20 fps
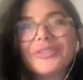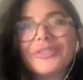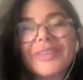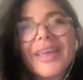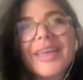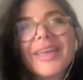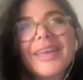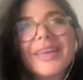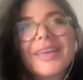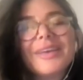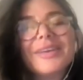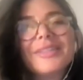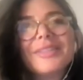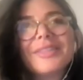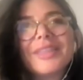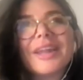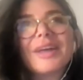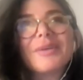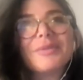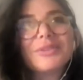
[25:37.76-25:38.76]
day
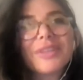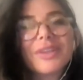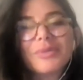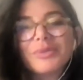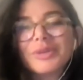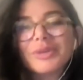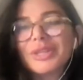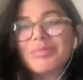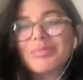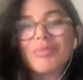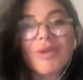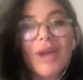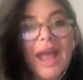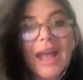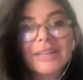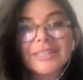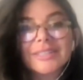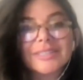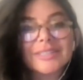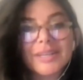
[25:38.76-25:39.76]
that I was like really
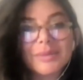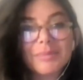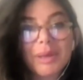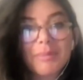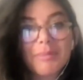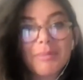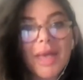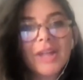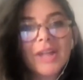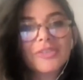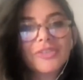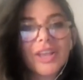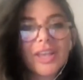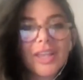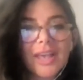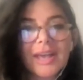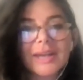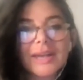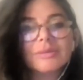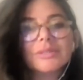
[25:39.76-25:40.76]
practicing my
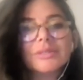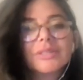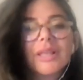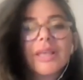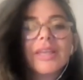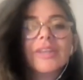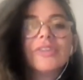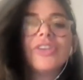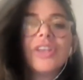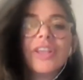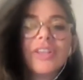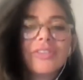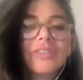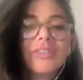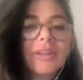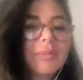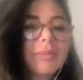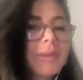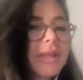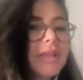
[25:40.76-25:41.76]
magic, I was like,
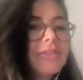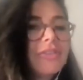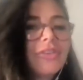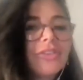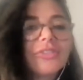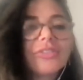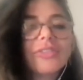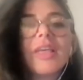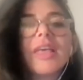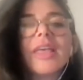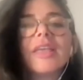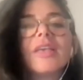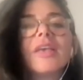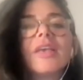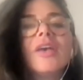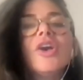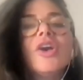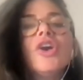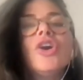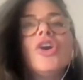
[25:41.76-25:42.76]
Jason, I'm like, just like,
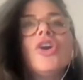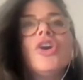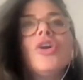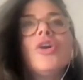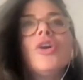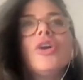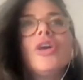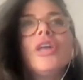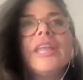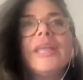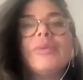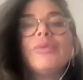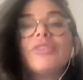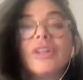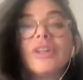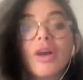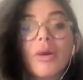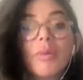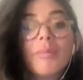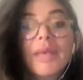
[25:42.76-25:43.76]
he was
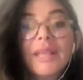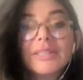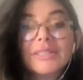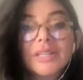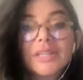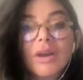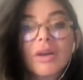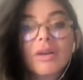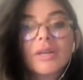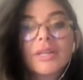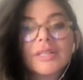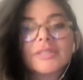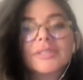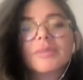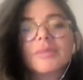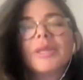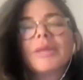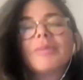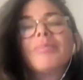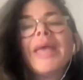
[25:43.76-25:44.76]
an amazing artist.
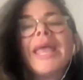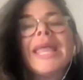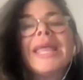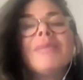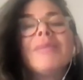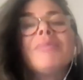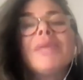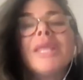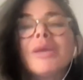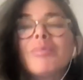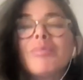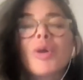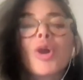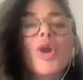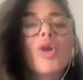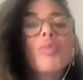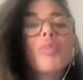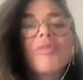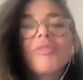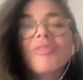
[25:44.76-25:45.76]
I'm like, paint me a
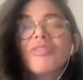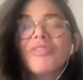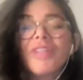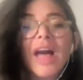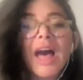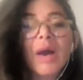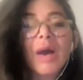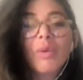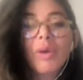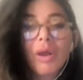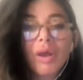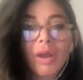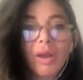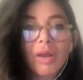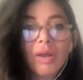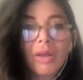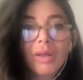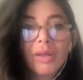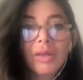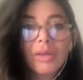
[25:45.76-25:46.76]
purple flower
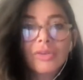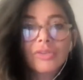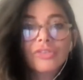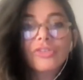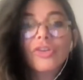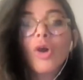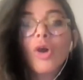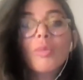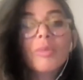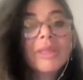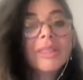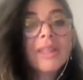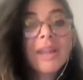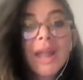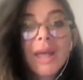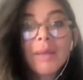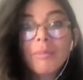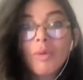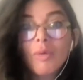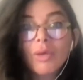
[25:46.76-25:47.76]
Show me that
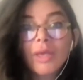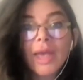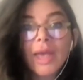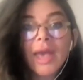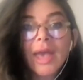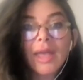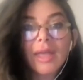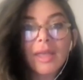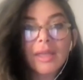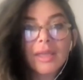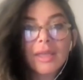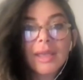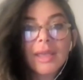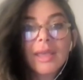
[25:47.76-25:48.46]
I'm okay.